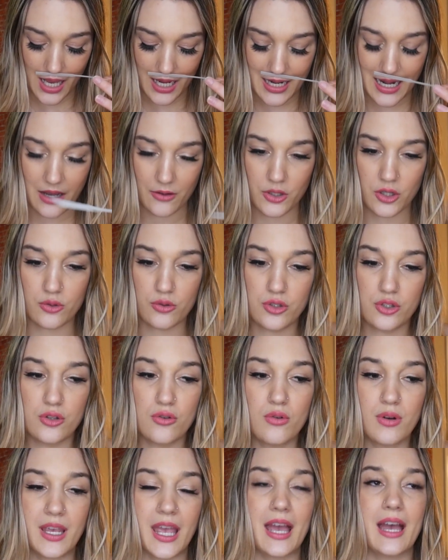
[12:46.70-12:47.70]
Now you
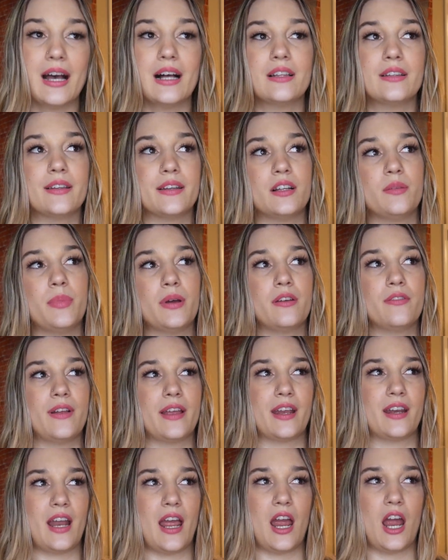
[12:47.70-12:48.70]
do get a little bit of
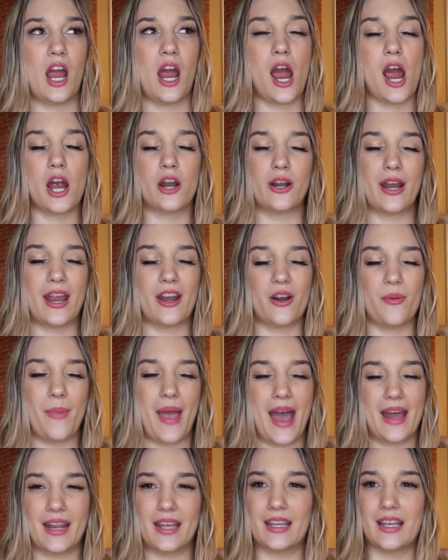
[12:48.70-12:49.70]
like an
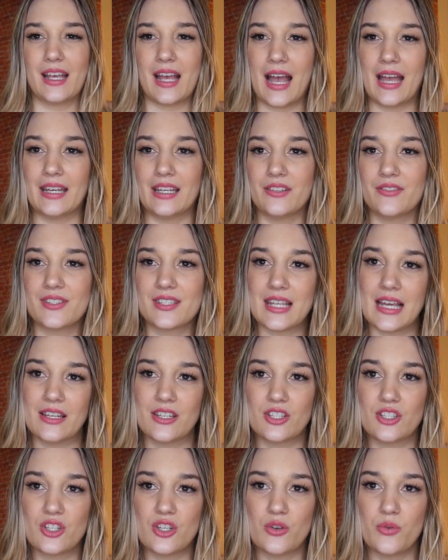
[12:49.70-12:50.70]
aromatic kind of scent
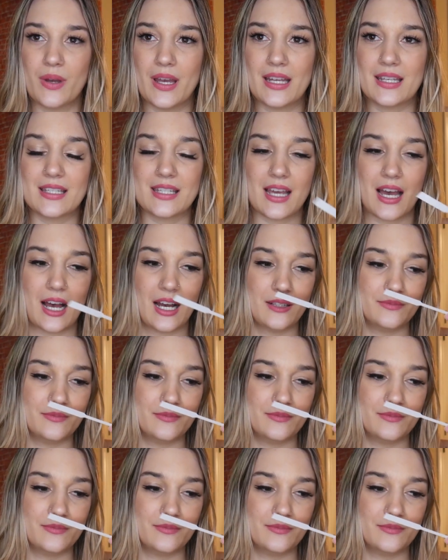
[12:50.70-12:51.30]
to it.